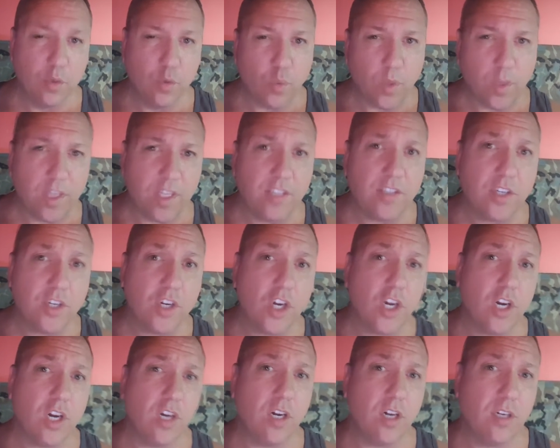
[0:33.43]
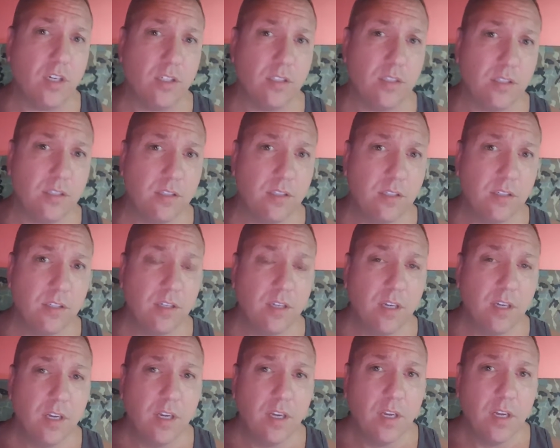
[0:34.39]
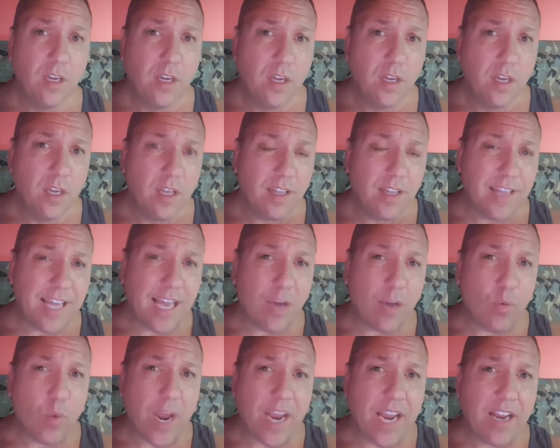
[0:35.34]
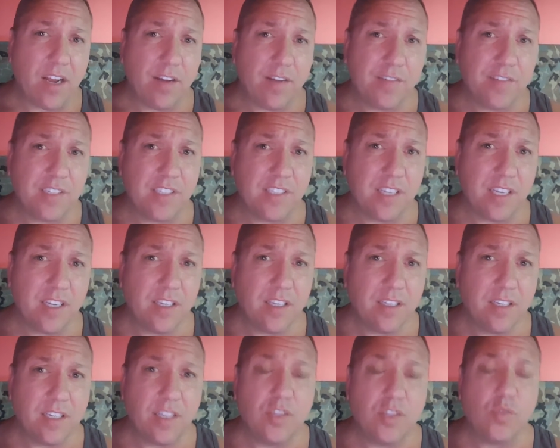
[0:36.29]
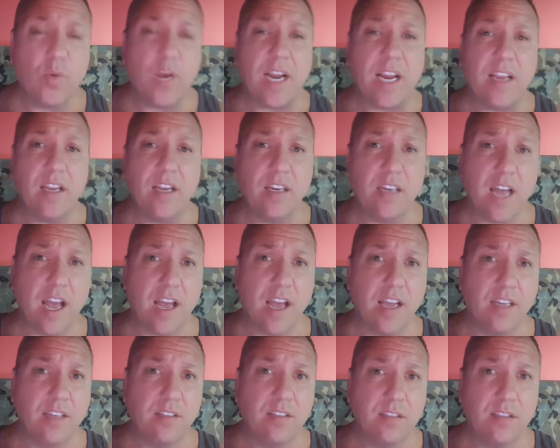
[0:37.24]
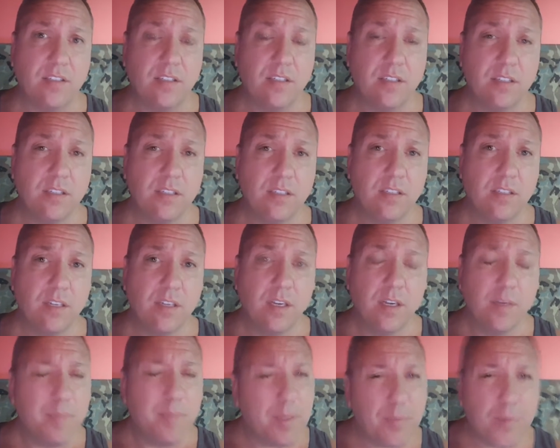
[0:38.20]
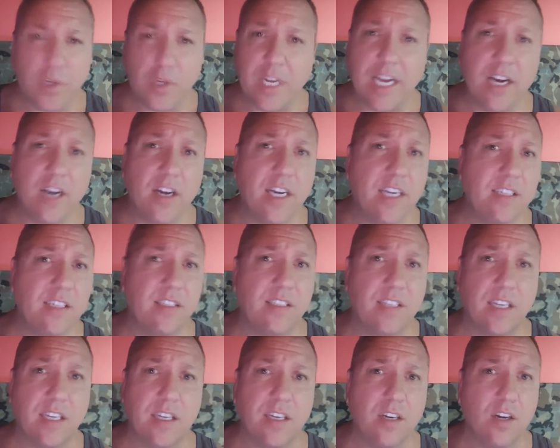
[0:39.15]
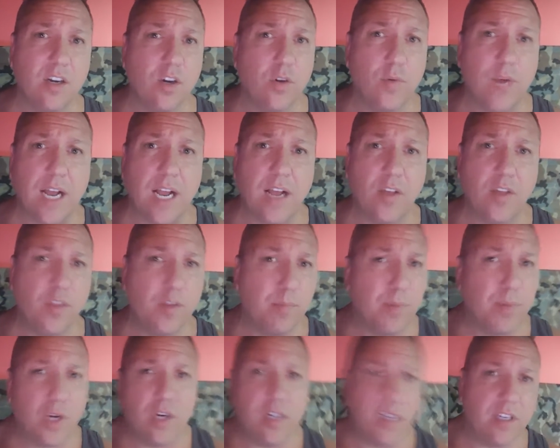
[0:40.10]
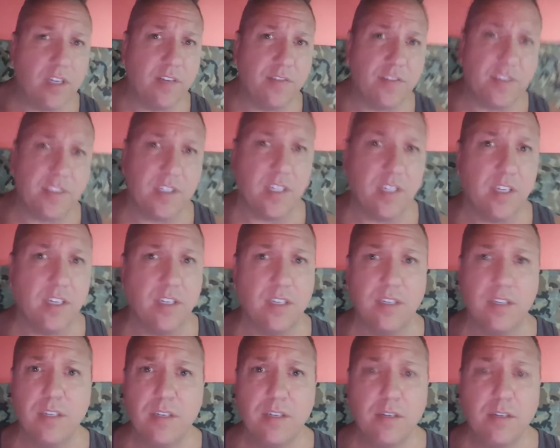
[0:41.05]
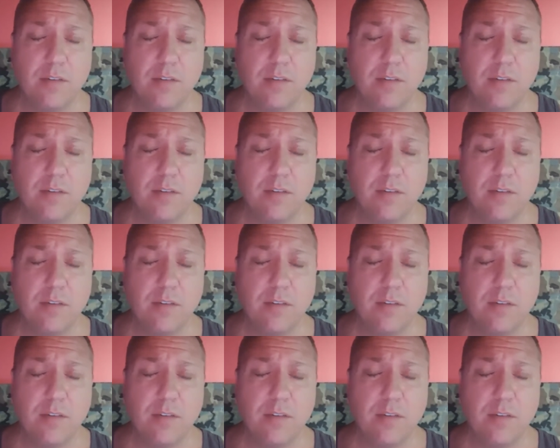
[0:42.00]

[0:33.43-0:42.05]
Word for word: When this occurs, that weight of sin is recognized. People carry sin around, the burden of sin,